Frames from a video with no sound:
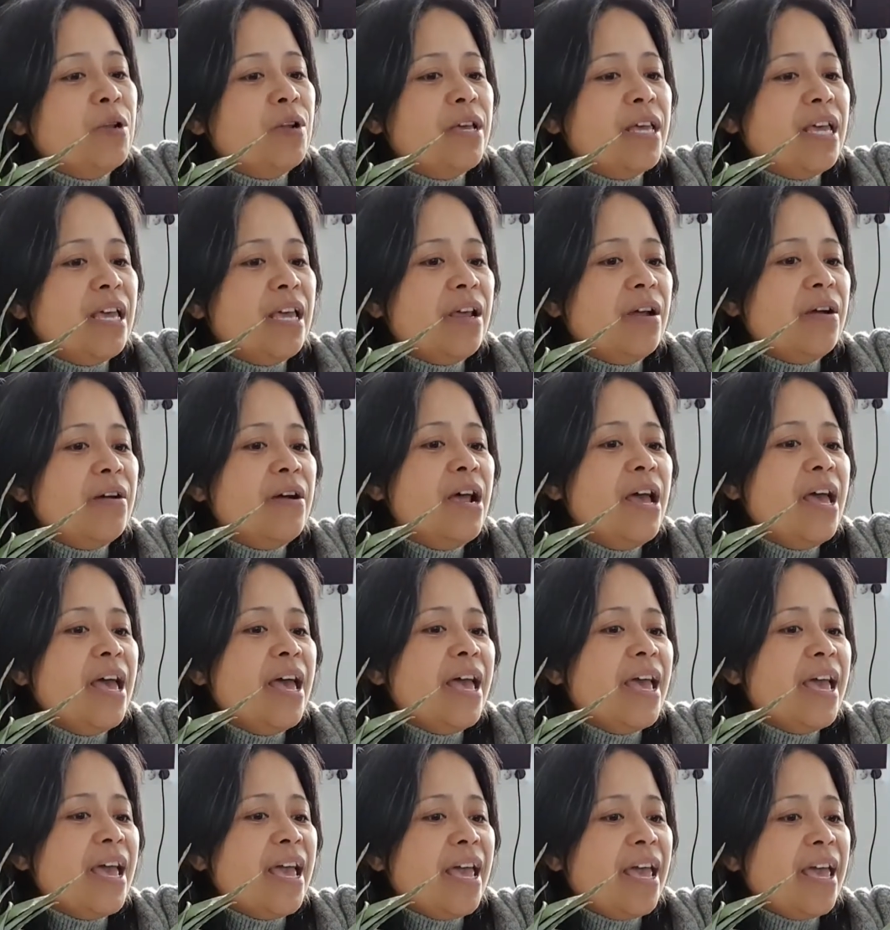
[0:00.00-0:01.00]
here,
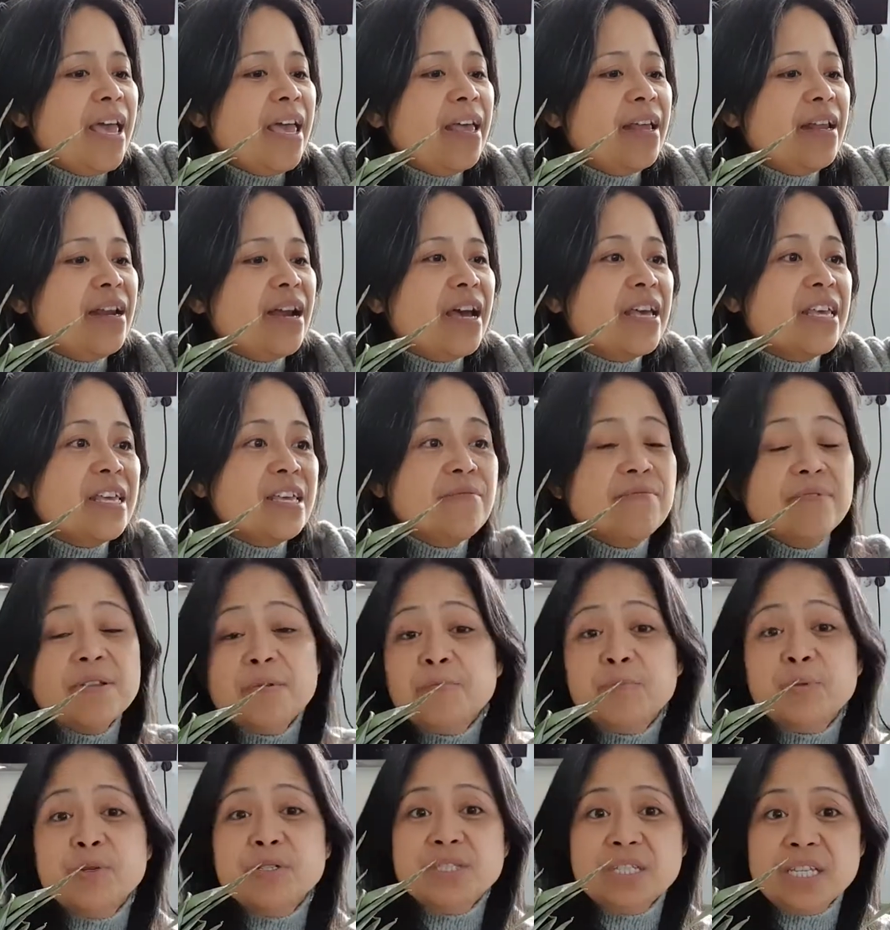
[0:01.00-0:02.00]
and I
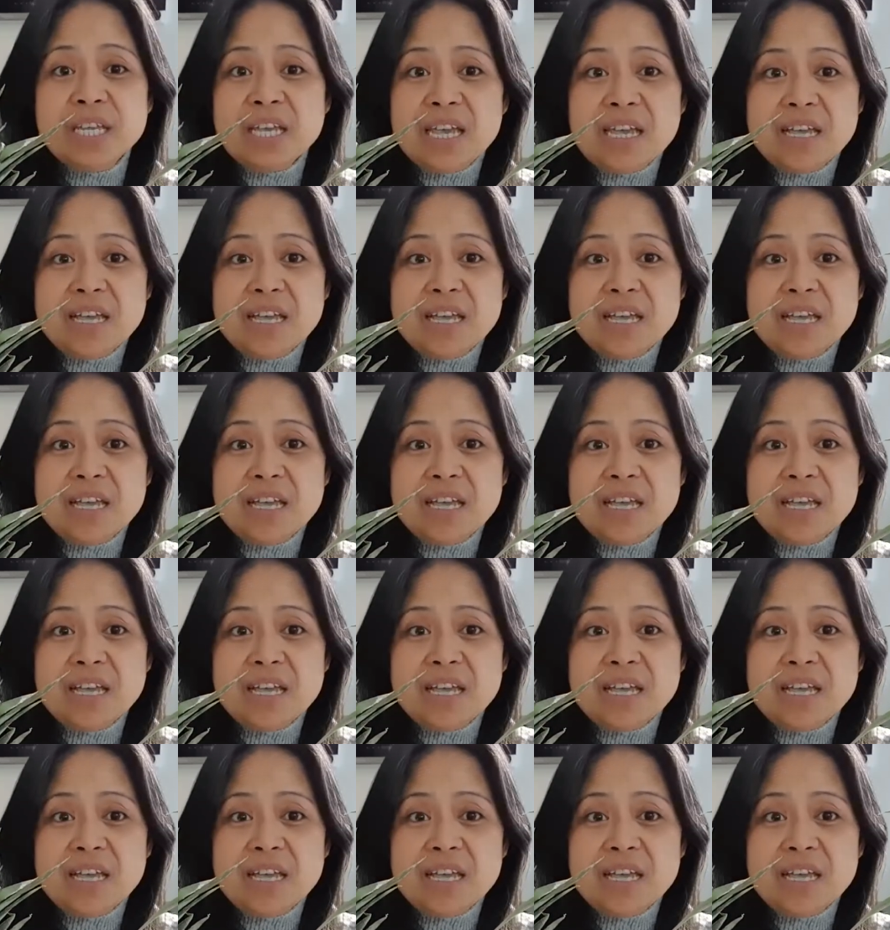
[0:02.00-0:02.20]
even put